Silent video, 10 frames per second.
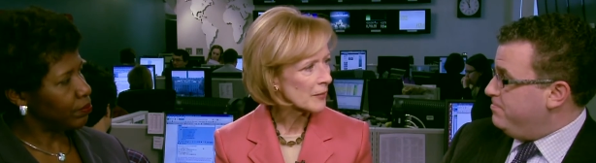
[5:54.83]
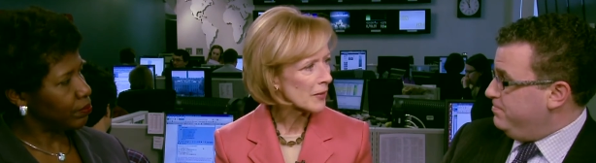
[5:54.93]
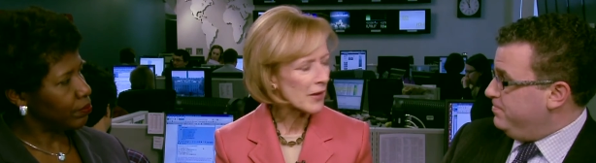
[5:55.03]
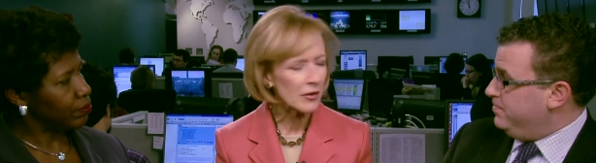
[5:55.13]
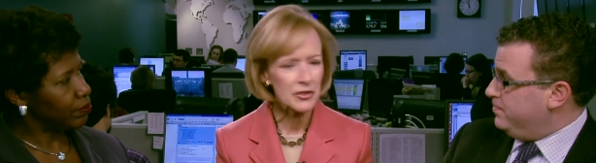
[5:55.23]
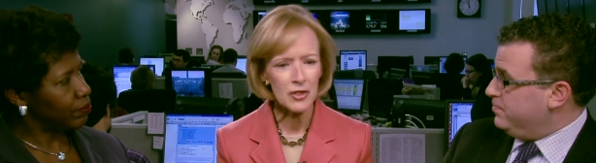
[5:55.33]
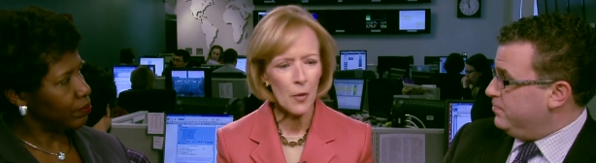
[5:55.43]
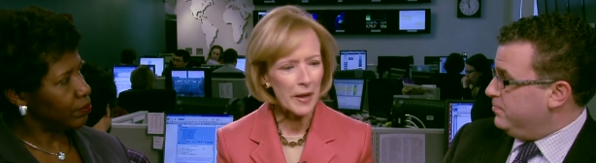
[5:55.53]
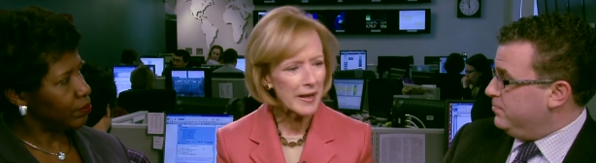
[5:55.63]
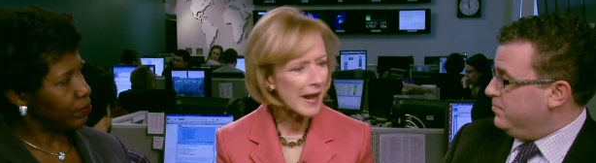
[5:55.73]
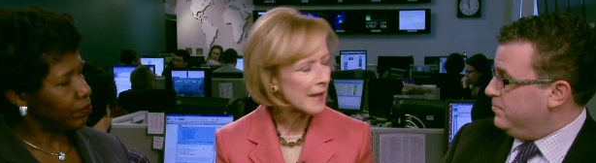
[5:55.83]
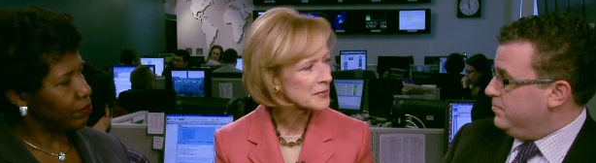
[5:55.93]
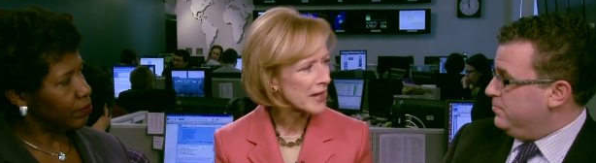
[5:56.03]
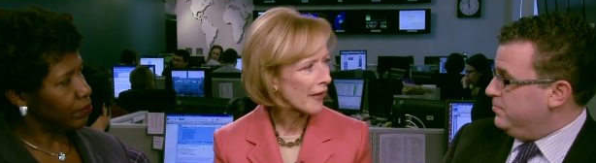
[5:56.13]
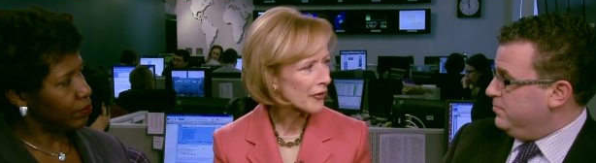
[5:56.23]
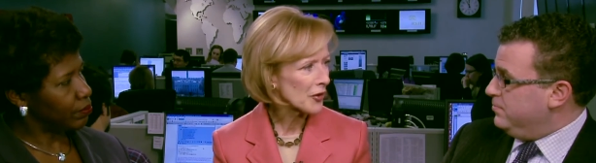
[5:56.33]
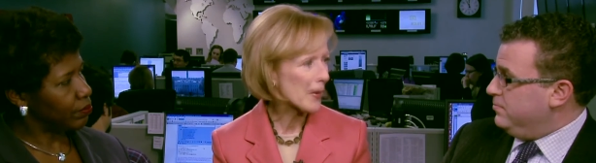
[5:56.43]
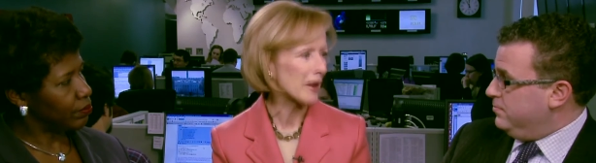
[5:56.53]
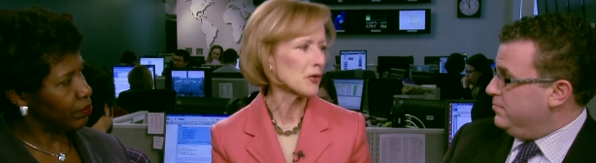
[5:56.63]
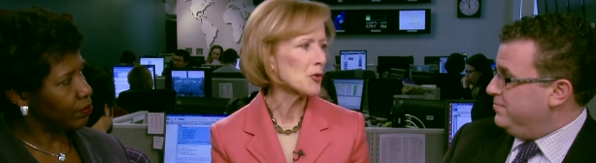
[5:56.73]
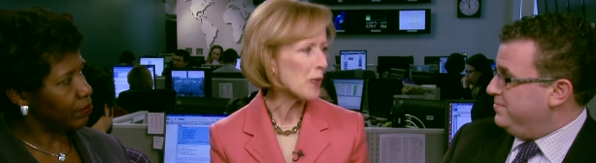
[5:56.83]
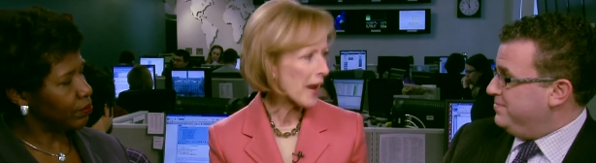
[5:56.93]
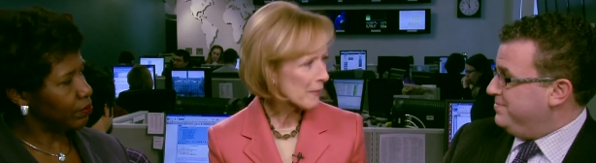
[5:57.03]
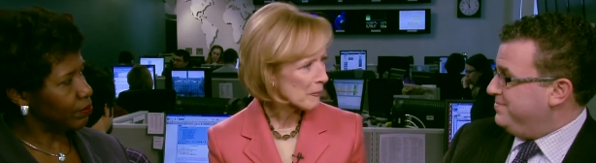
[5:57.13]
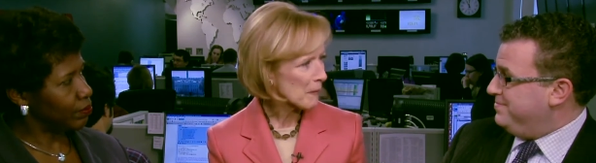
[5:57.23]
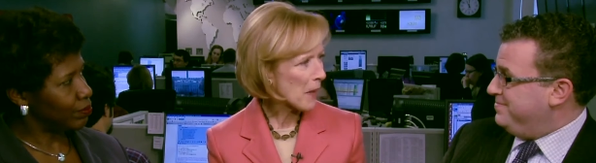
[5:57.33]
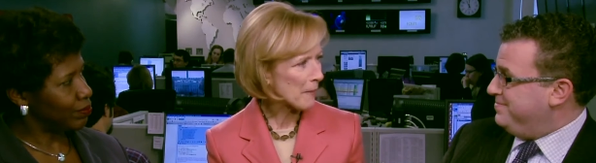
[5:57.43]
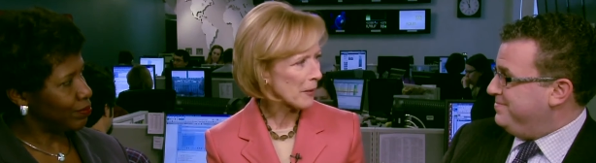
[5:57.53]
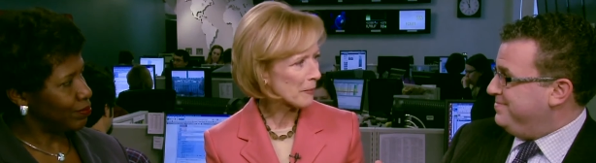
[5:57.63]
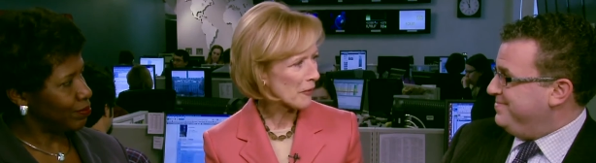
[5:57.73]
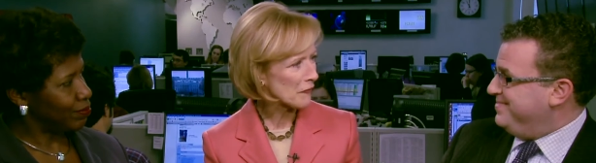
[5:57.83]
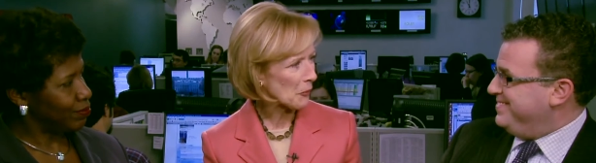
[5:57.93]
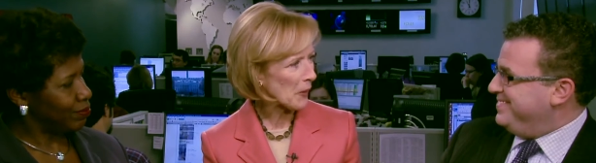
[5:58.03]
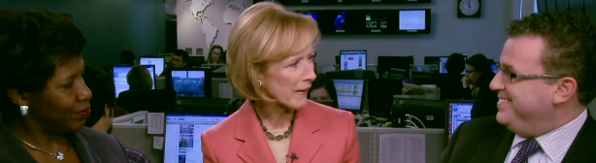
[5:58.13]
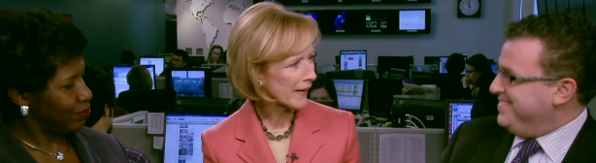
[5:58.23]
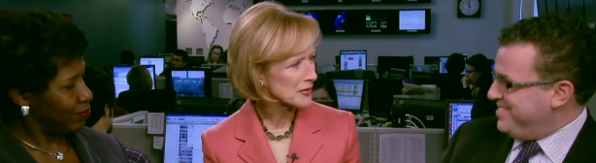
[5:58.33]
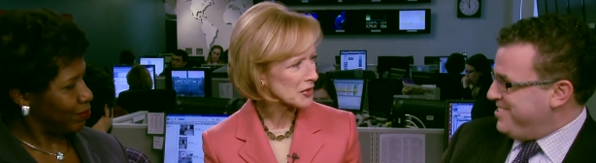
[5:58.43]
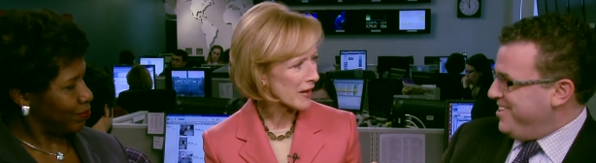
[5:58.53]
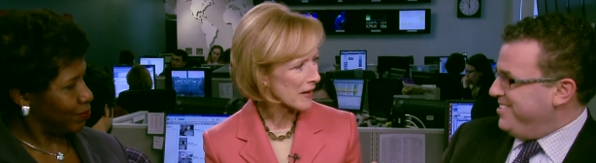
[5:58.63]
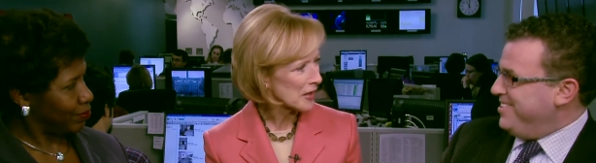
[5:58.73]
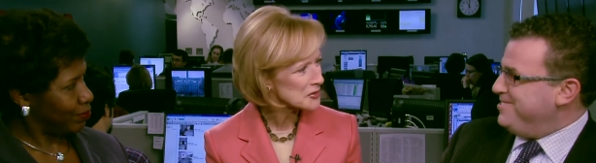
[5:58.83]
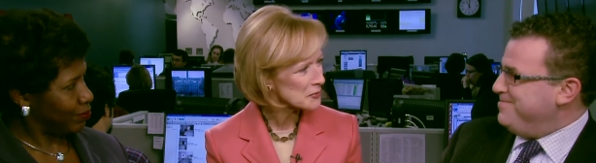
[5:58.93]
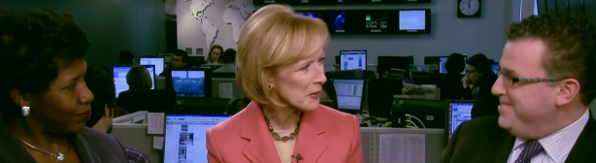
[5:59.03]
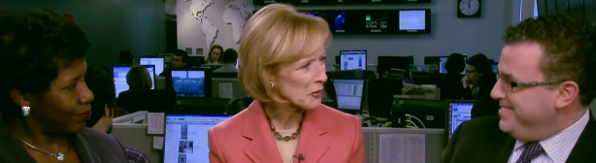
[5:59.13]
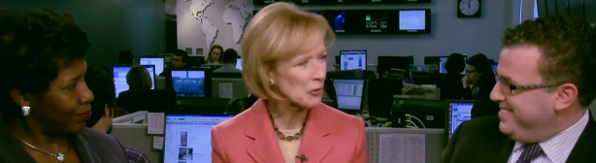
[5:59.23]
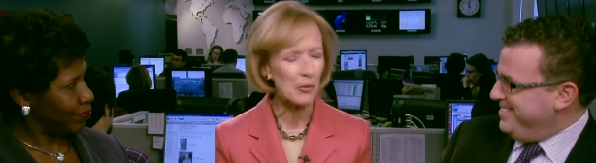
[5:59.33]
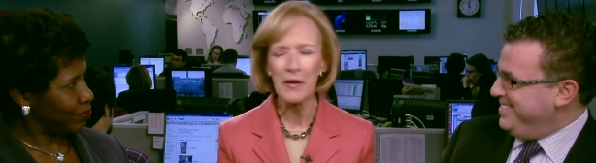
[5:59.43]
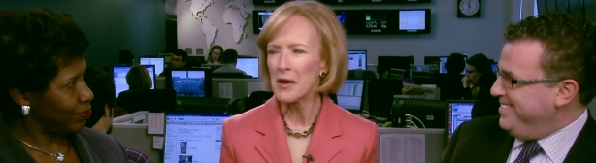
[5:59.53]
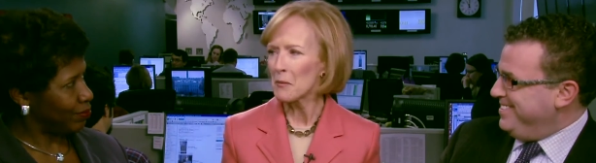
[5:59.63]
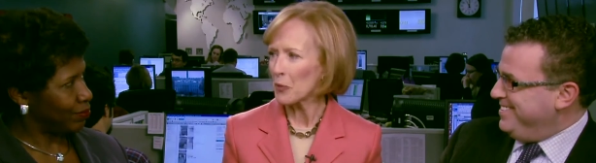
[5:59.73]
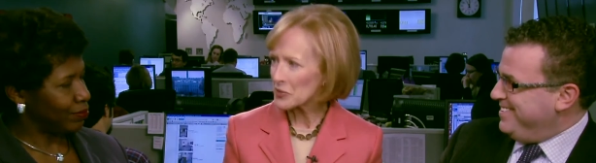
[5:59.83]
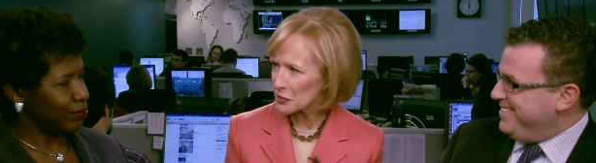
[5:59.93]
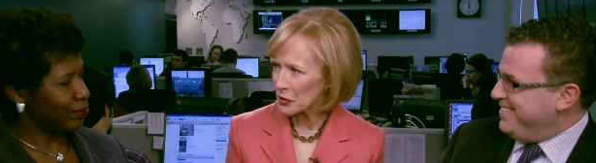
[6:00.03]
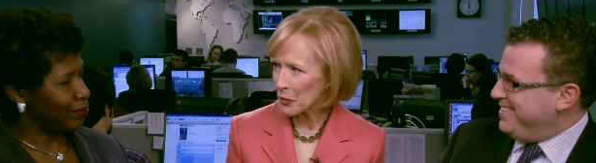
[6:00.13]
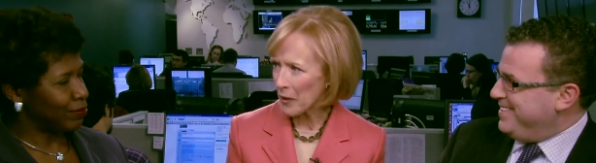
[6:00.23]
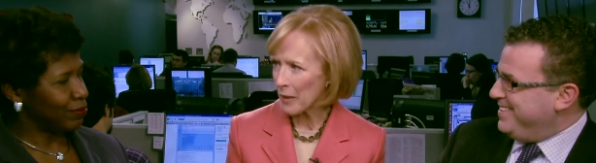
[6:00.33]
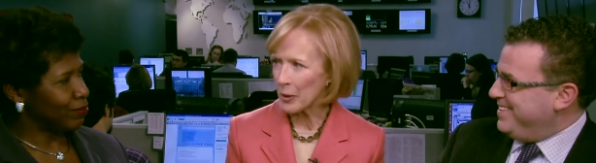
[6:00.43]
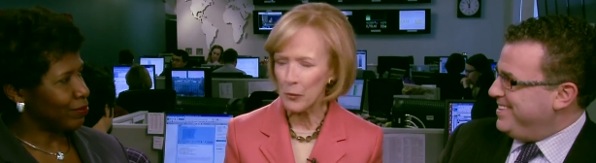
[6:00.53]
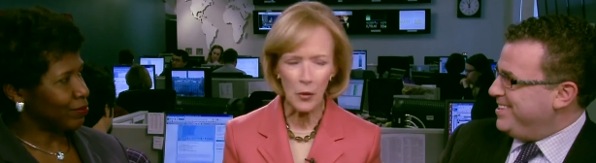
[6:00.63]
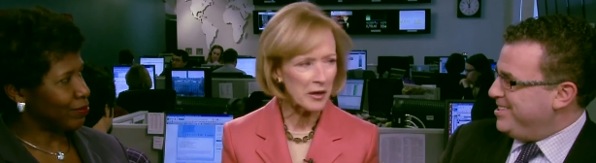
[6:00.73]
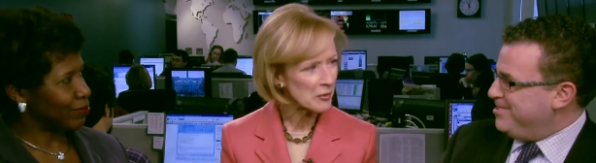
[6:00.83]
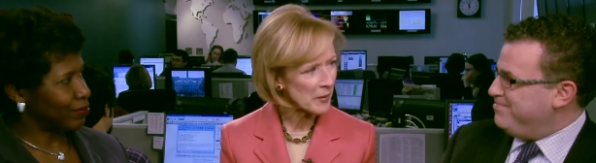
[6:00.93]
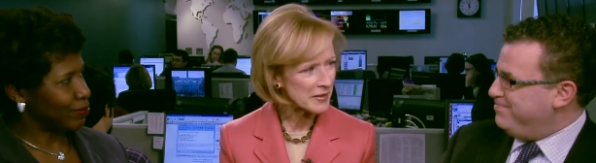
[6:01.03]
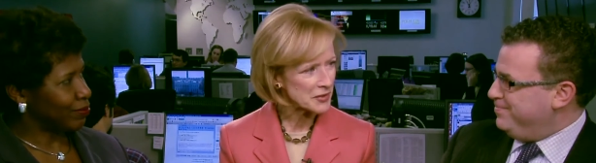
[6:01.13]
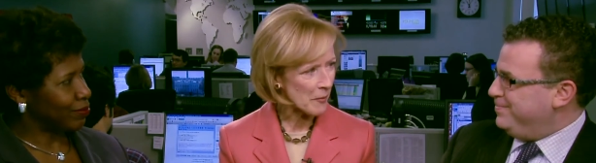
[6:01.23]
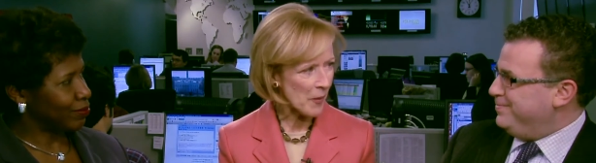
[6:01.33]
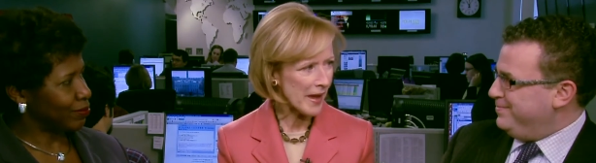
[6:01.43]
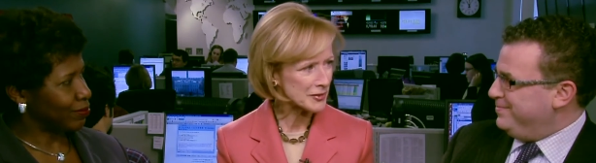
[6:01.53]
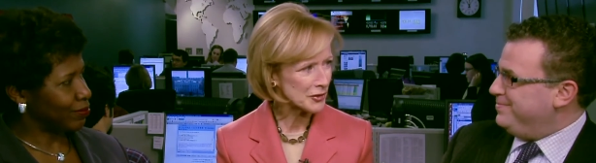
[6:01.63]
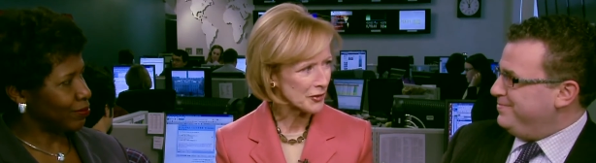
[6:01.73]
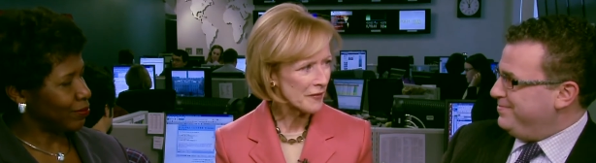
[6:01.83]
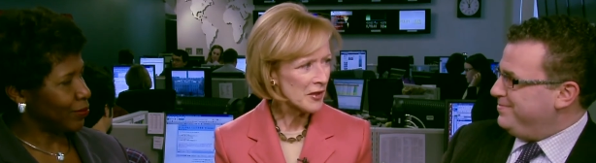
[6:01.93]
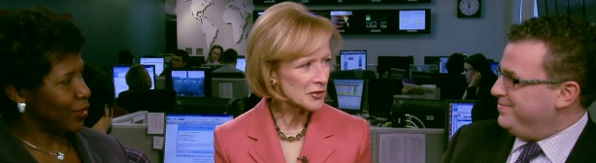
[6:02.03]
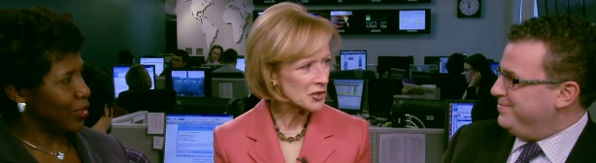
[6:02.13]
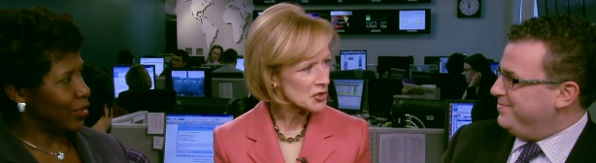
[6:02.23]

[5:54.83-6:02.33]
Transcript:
Speaker 1: I mean, there are so many names out there. You had a new name pop up over the weekend, John mm-hmm. Huntsman, who President Obama appointed to be his ambassador to